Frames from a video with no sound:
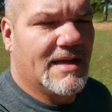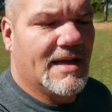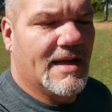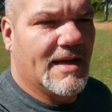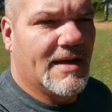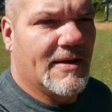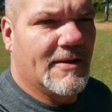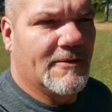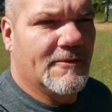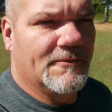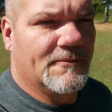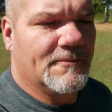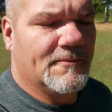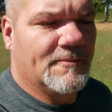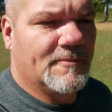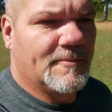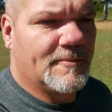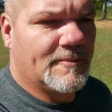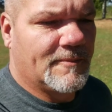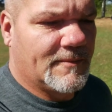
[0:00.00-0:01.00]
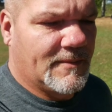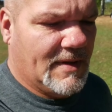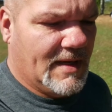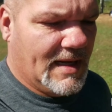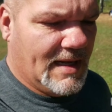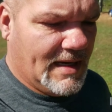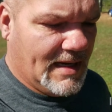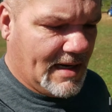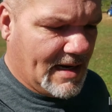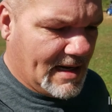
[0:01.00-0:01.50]
And
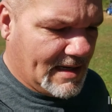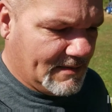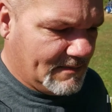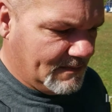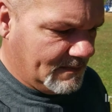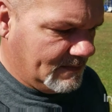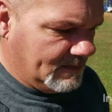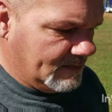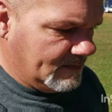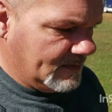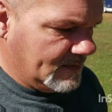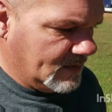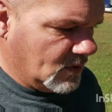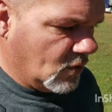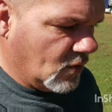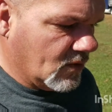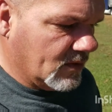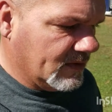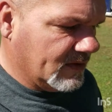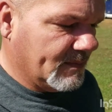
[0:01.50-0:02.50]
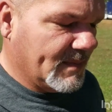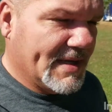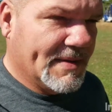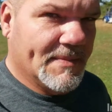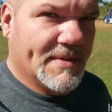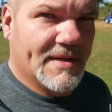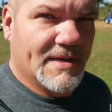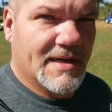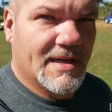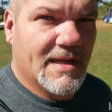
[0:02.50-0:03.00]
then I ordered the
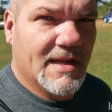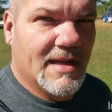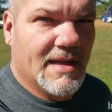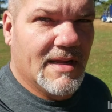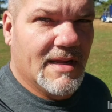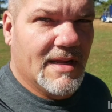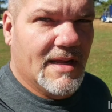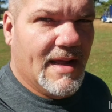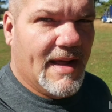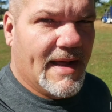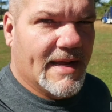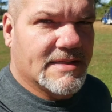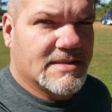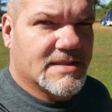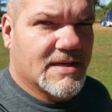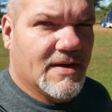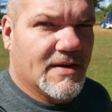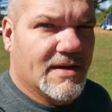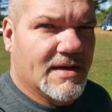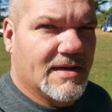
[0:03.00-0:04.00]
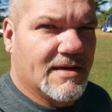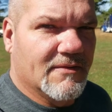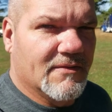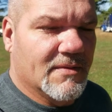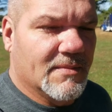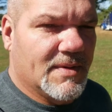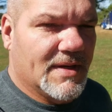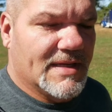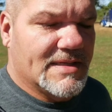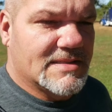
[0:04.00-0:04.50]
Pittman. I saw it at
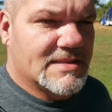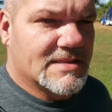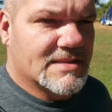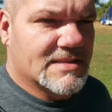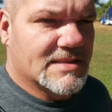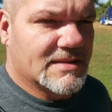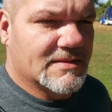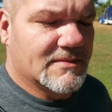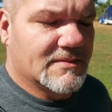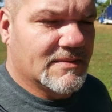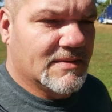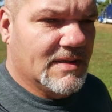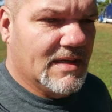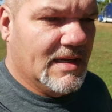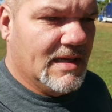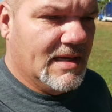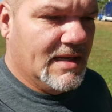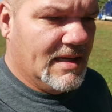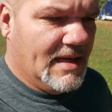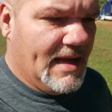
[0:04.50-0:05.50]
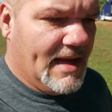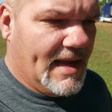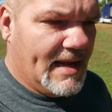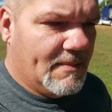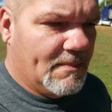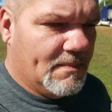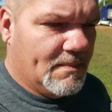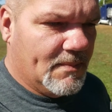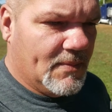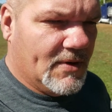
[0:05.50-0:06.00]
different places and had
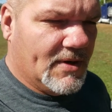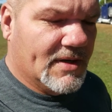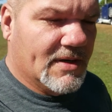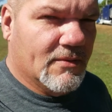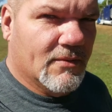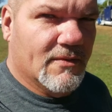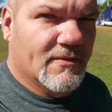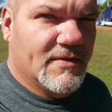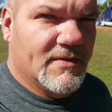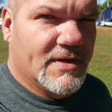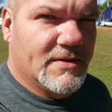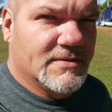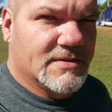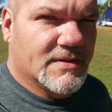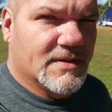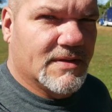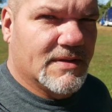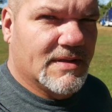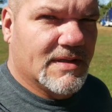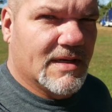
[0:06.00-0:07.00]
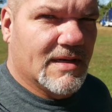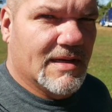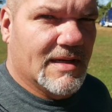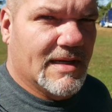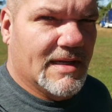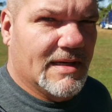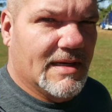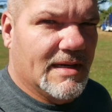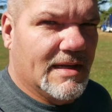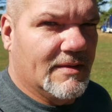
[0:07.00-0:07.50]
pretty good reviews on
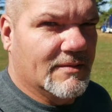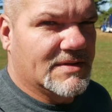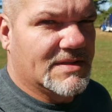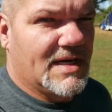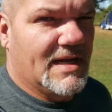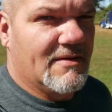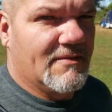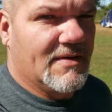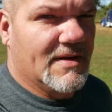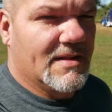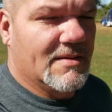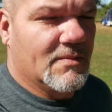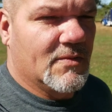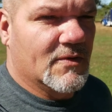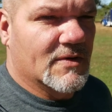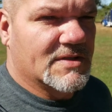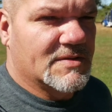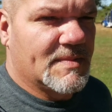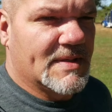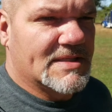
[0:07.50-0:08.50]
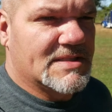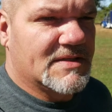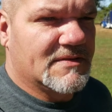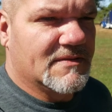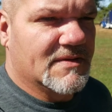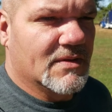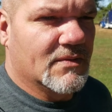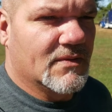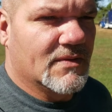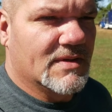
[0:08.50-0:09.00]
it. It was definitely the more expensive
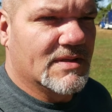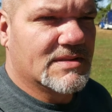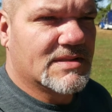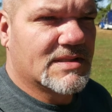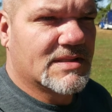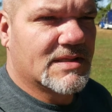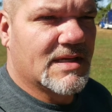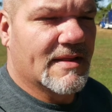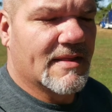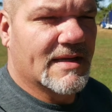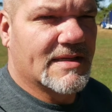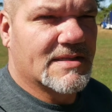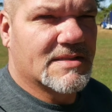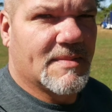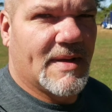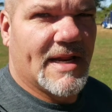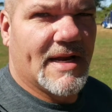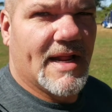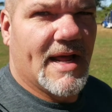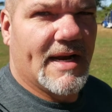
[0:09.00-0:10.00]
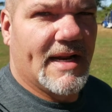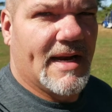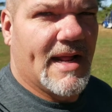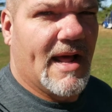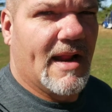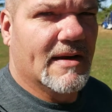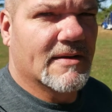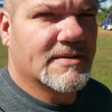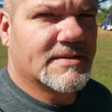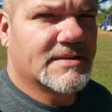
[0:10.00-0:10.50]
of the ones. I think it's about
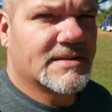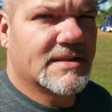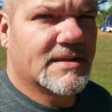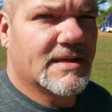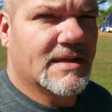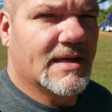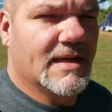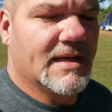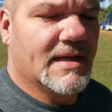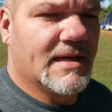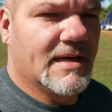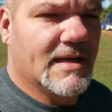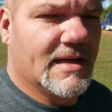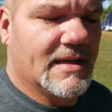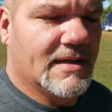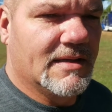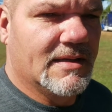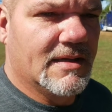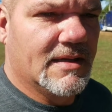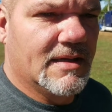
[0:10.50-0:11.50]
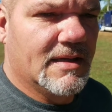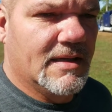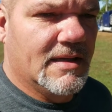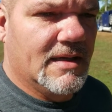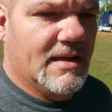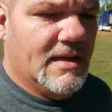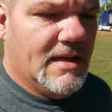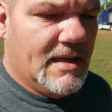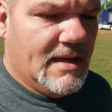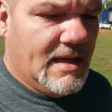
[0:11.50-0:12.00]
$90. And
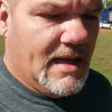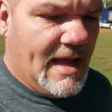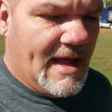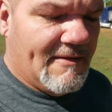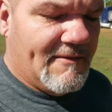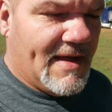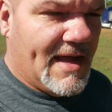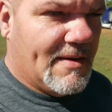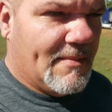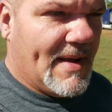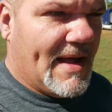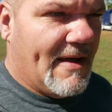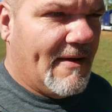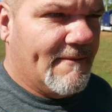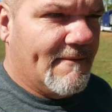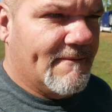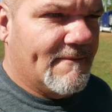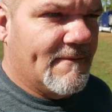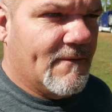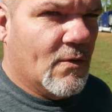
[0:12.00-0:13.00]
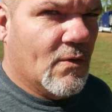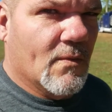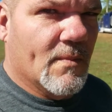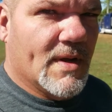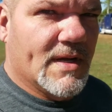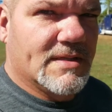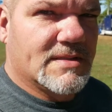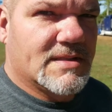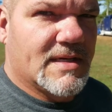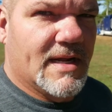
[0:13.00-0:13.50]
I've had about 4
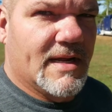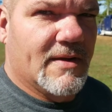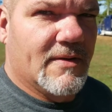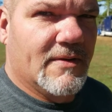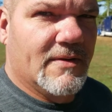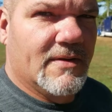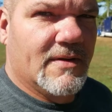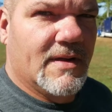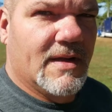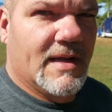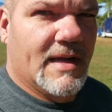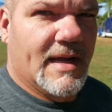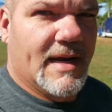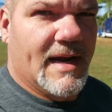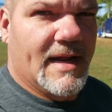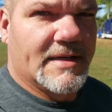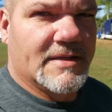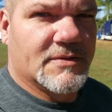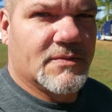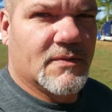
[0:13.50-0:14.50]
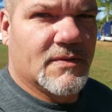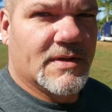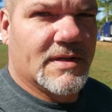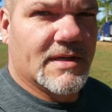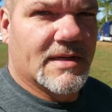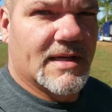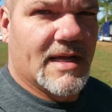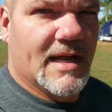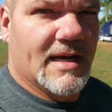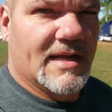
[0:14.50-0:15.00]
months now, and I just wanted
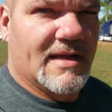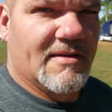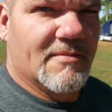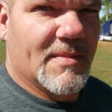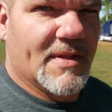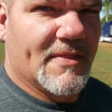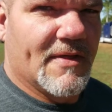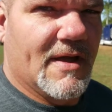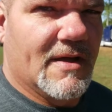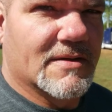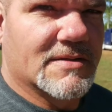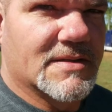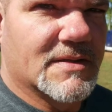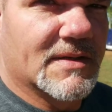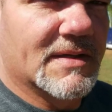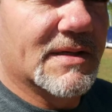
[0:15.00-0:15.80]
to kind of give my thoughts on